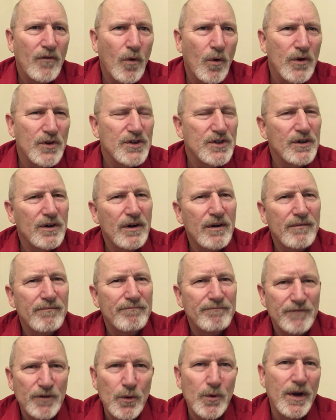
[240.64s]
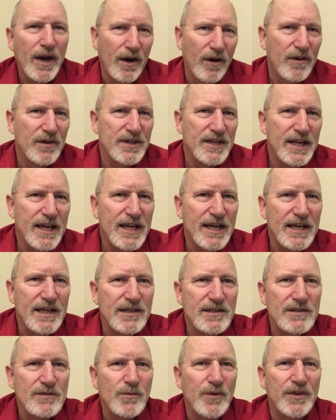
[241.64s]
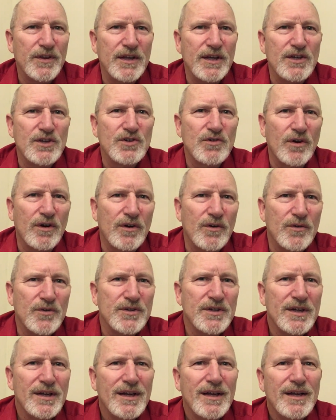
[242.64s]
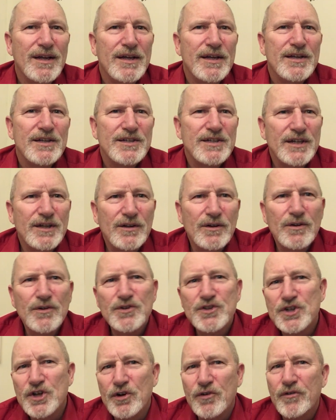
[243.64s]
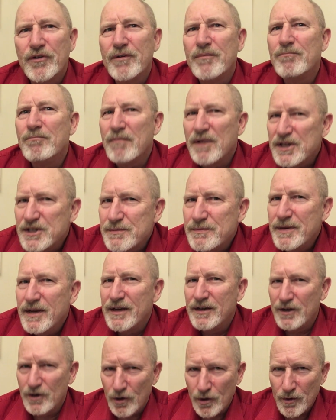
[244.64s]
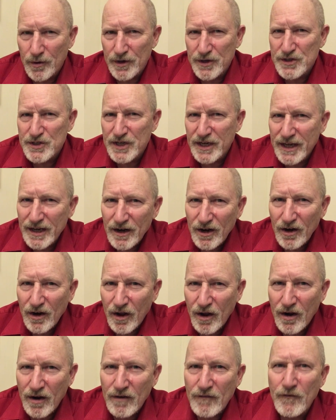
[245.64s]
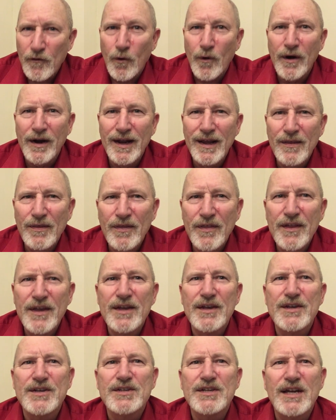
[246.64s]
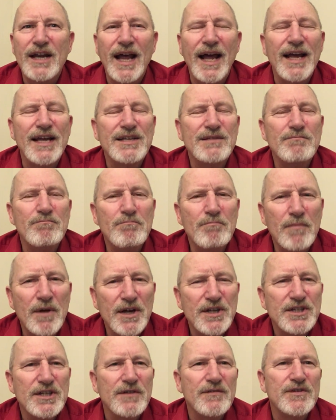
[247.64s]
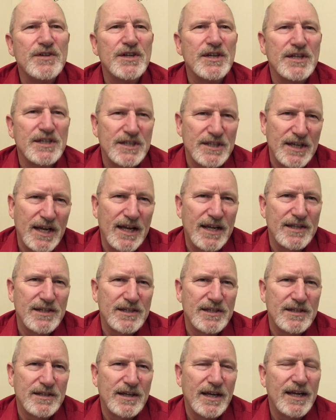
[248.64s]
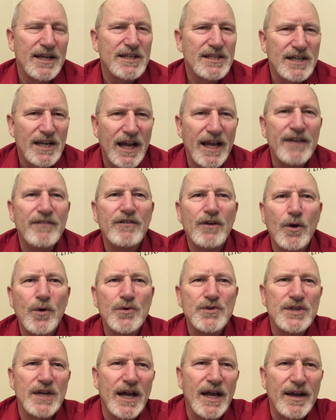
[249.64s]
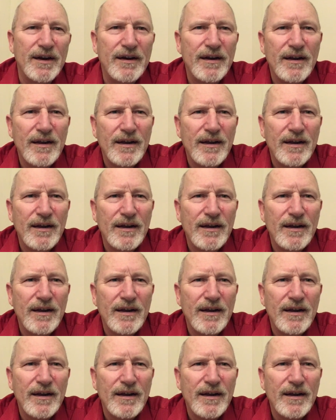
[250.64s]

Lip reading: course, there are few guarantees with these struggles. Still, children must be encouraged to get along, for in this lies much of success as life goes on.